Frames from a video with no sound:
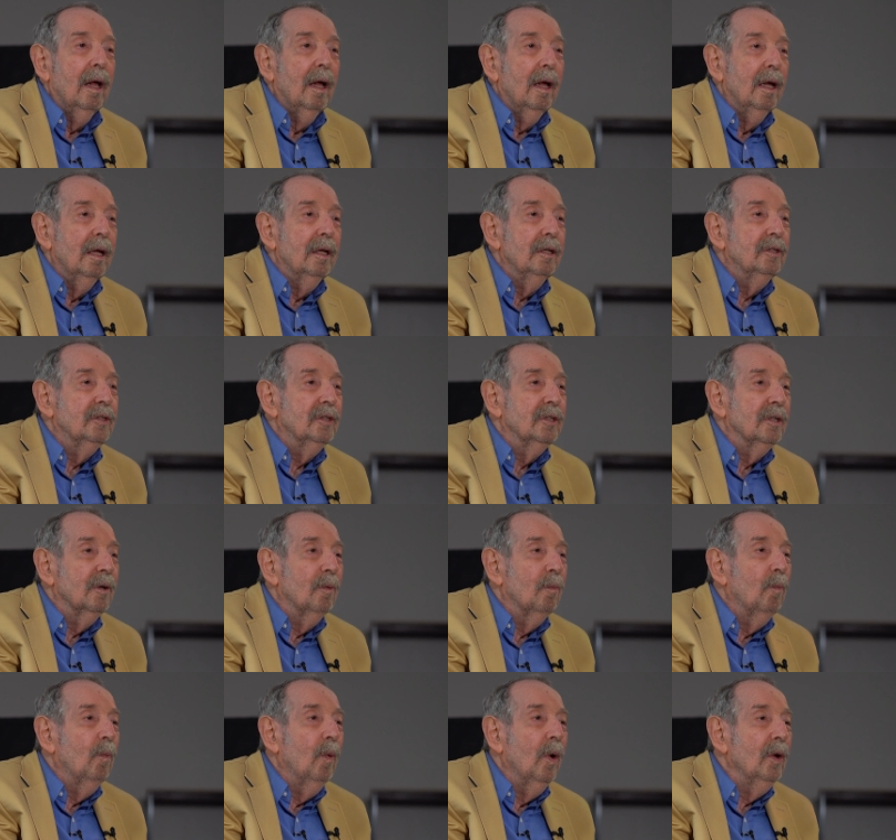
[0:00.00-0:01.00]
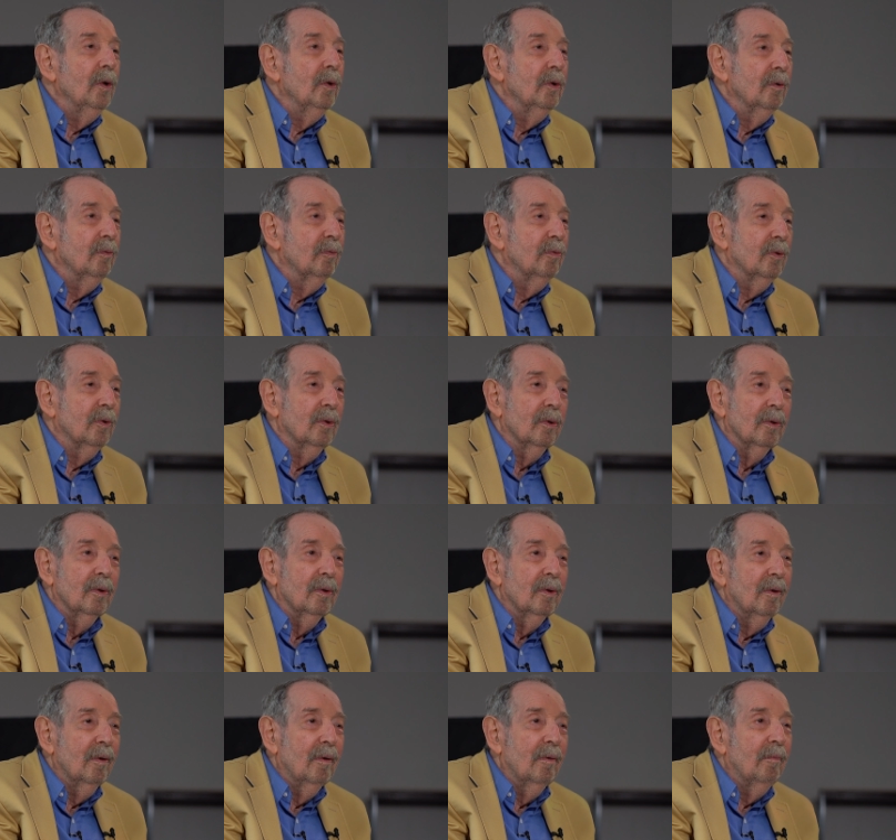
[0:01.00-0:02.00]
It's a wonderful
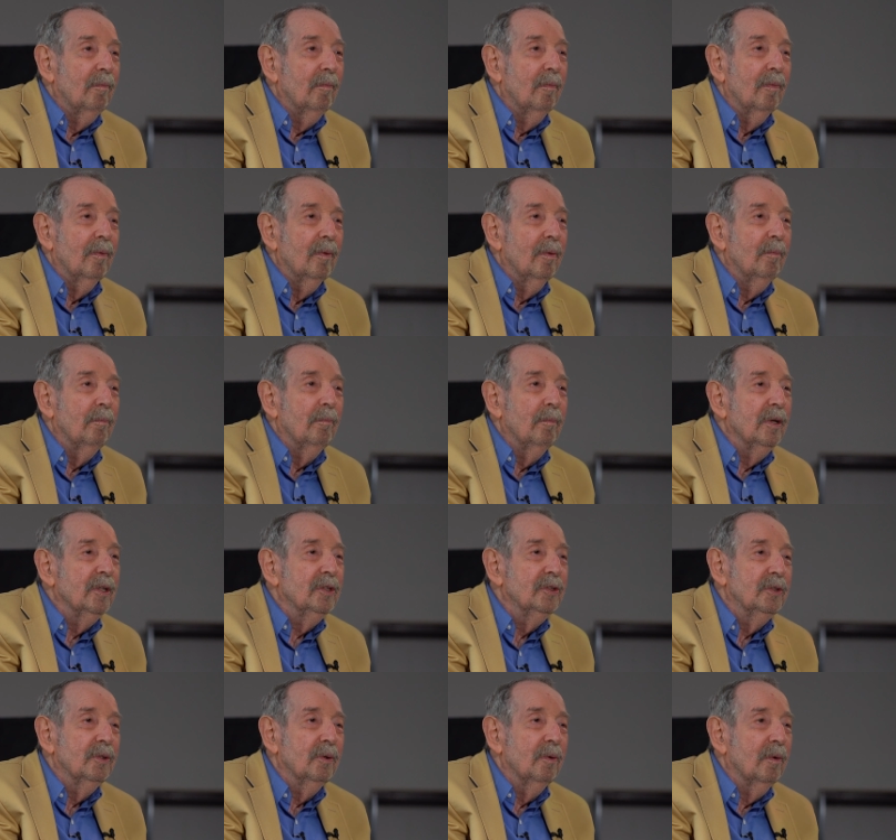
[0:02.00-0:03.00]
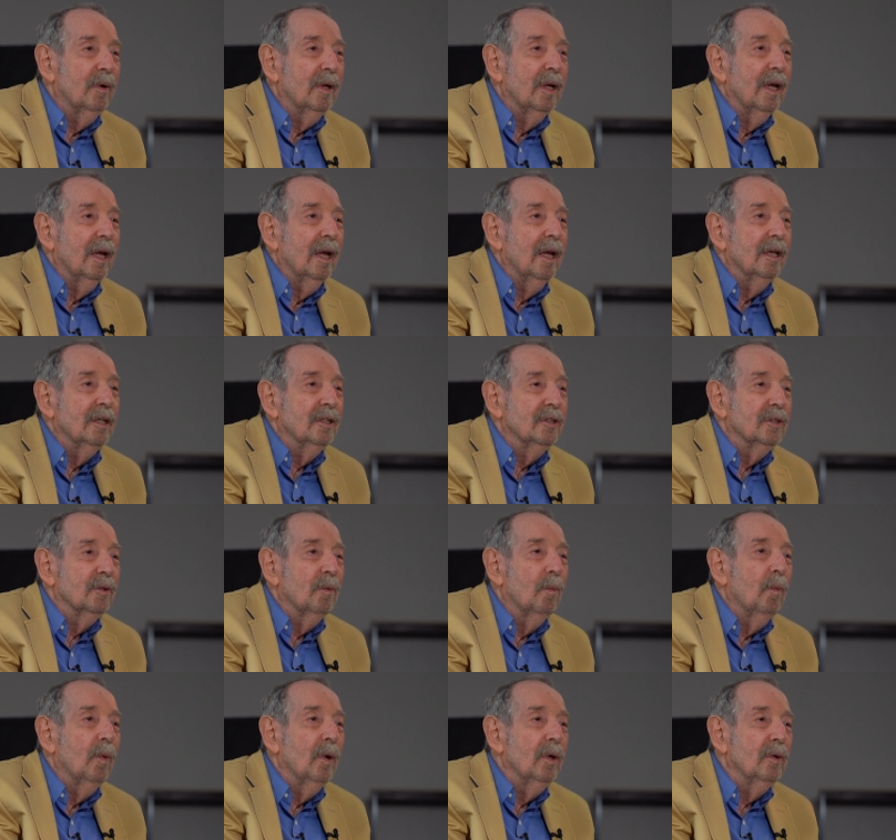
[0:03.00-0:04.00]
mystery, it's a
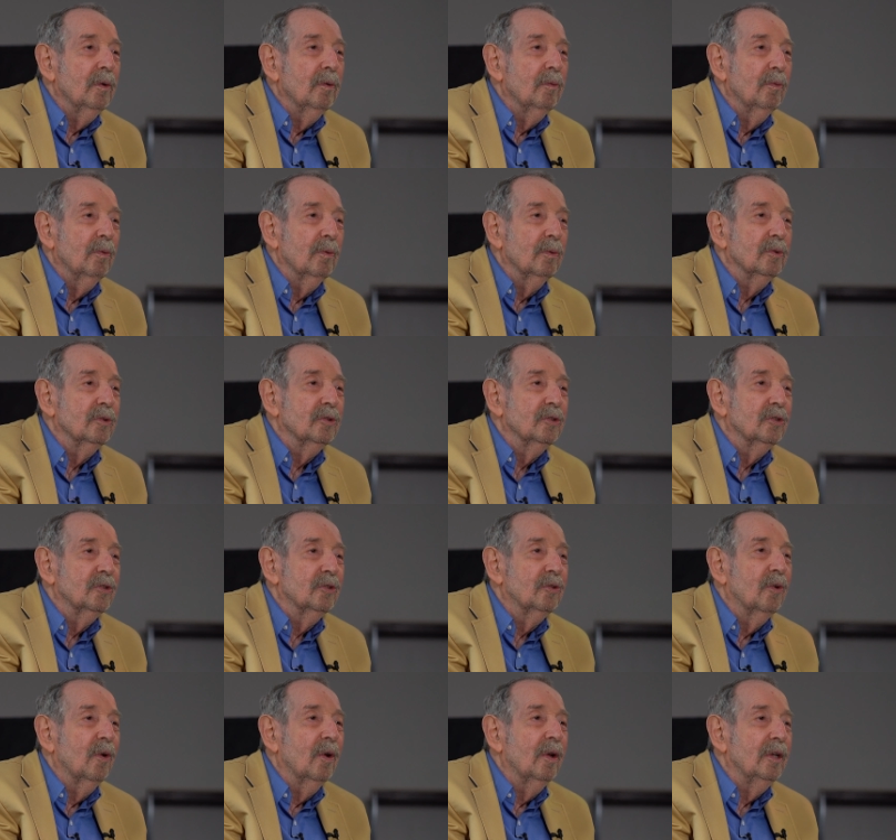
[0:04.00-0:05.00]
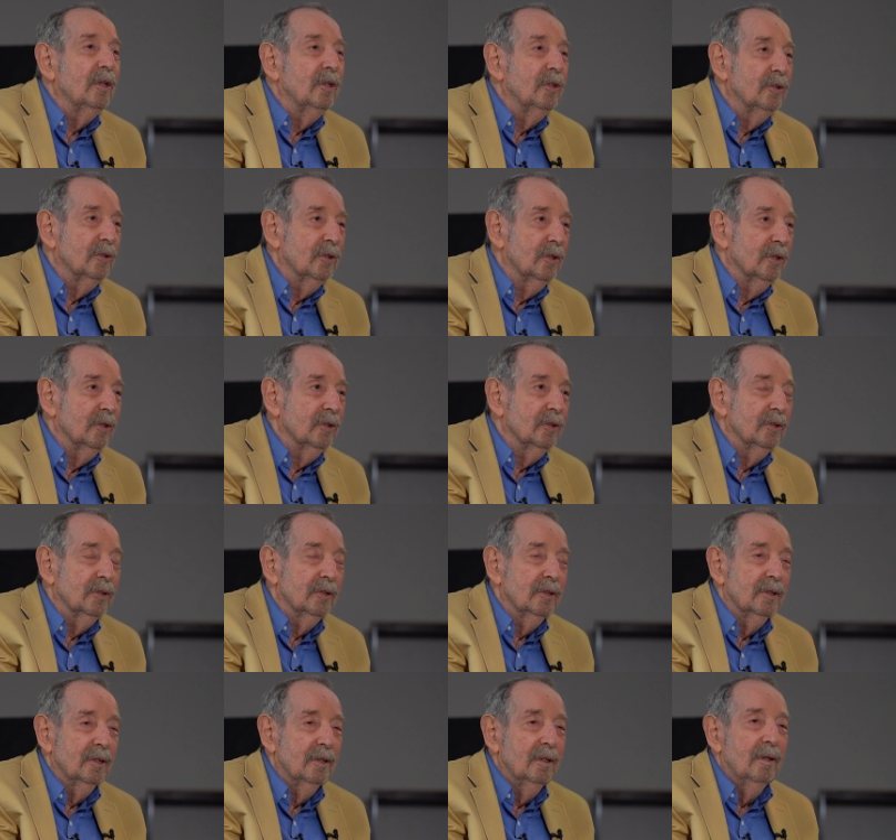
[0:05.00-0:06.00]
wonderful strangeness.
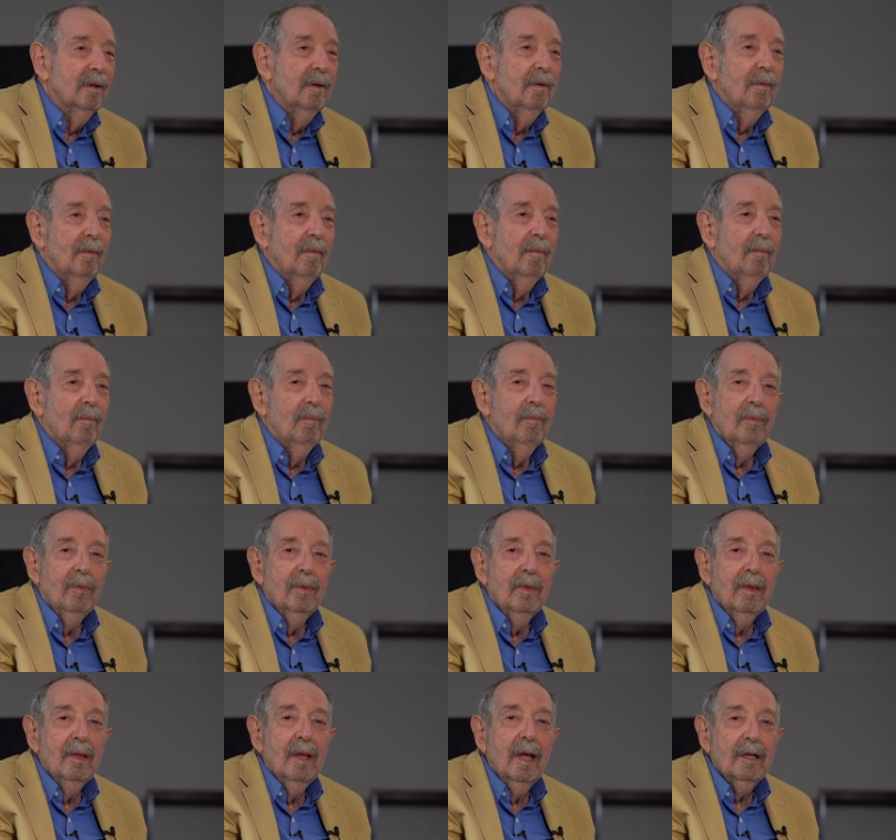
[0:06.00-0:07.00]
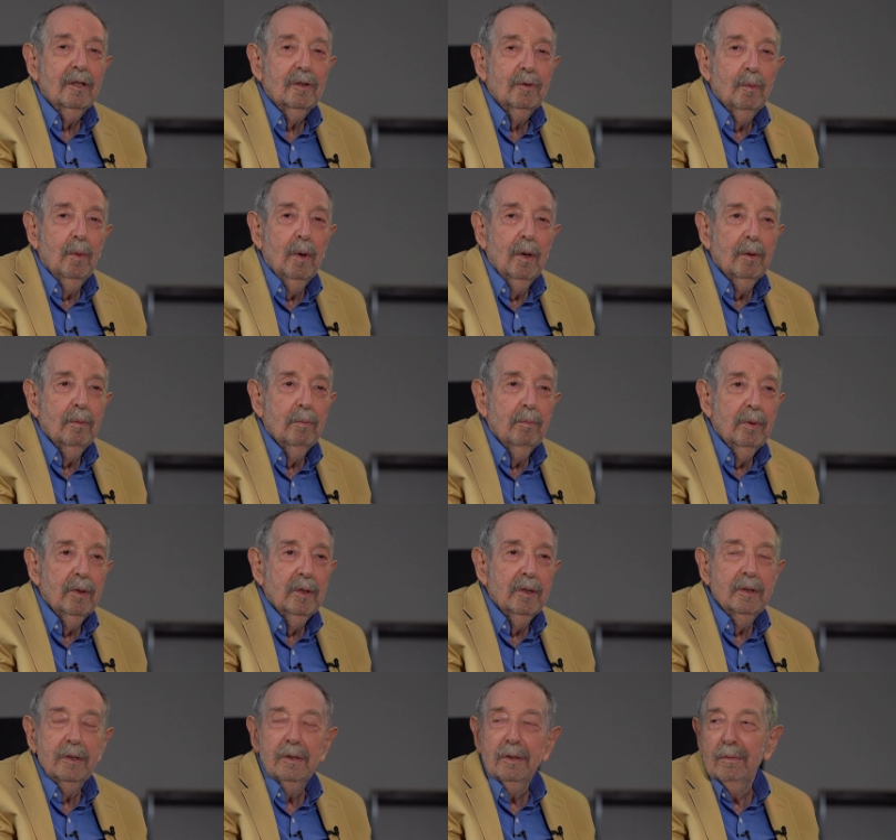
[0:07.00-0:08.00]
Next one,
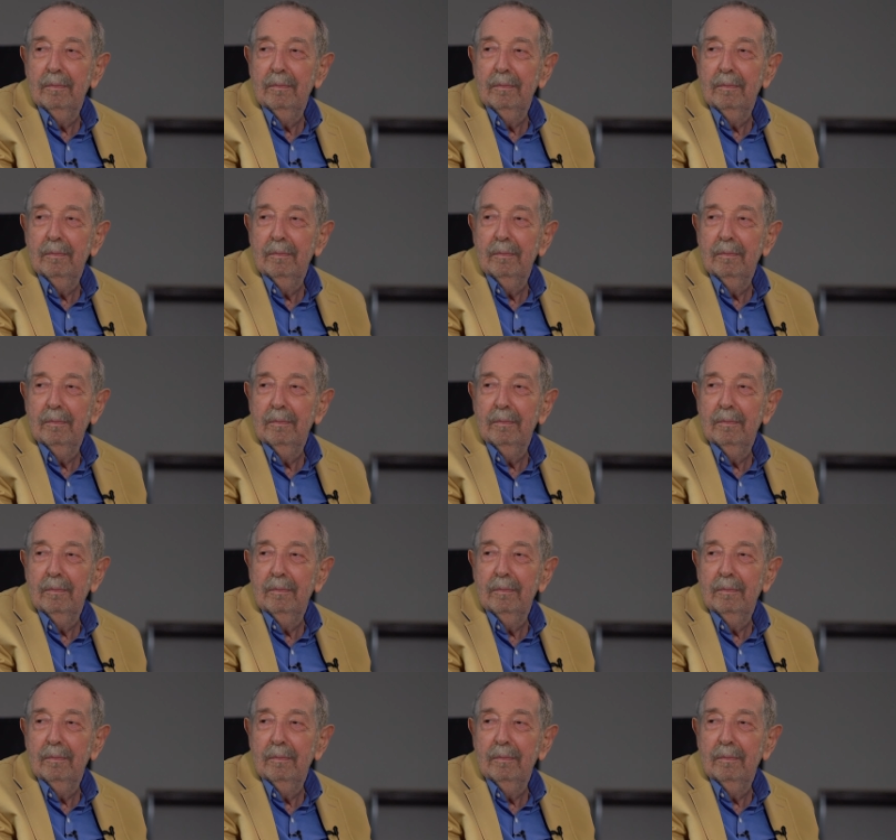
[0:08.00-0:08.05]
please.